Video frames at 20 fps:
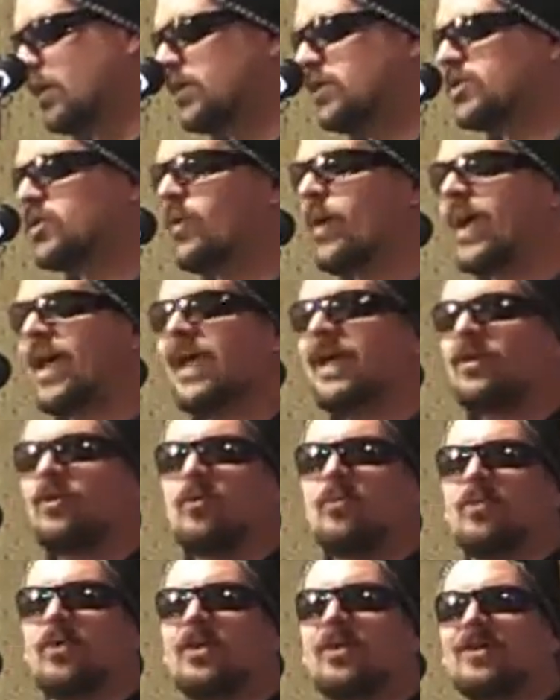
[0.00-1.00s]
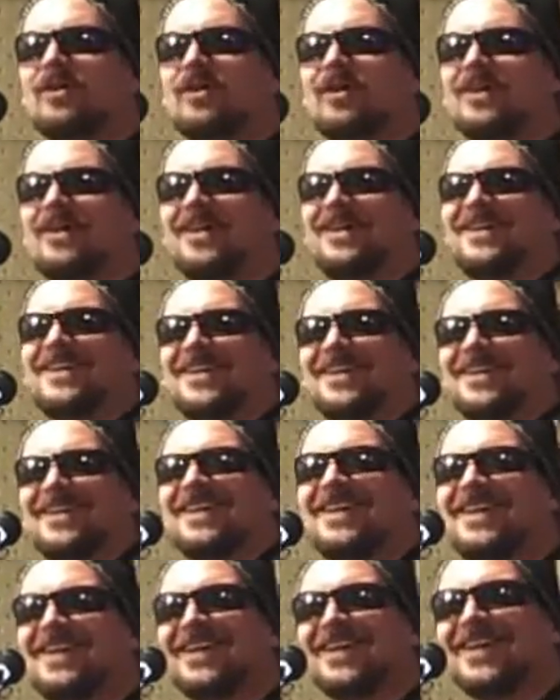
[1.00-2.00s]
So I ate her burger.
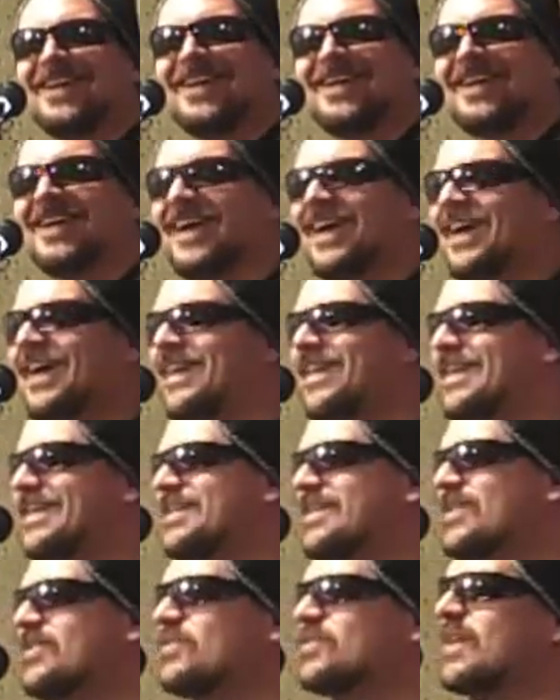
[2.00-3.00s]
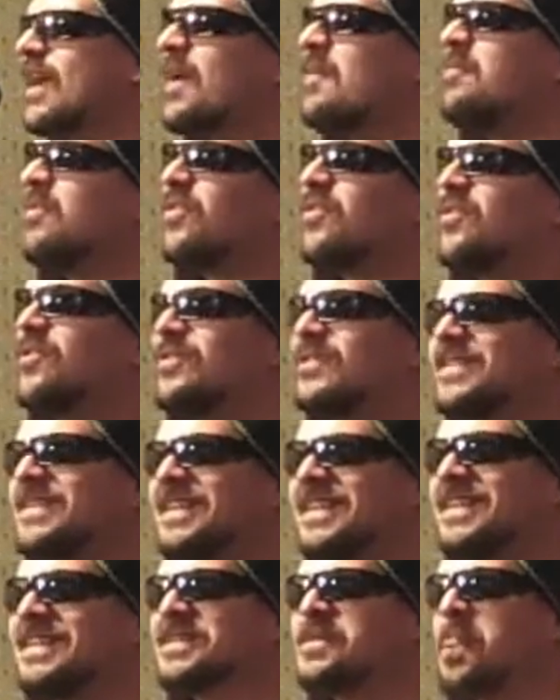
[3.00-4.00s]
And then she goes, I'm
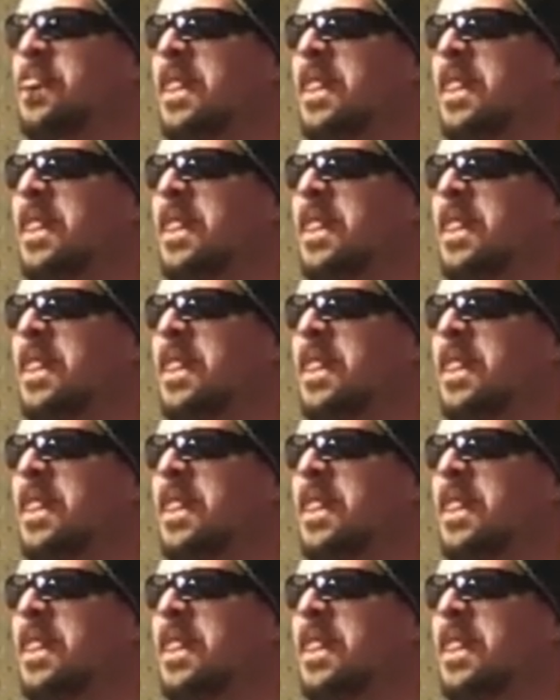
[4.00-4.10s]
thirsty. This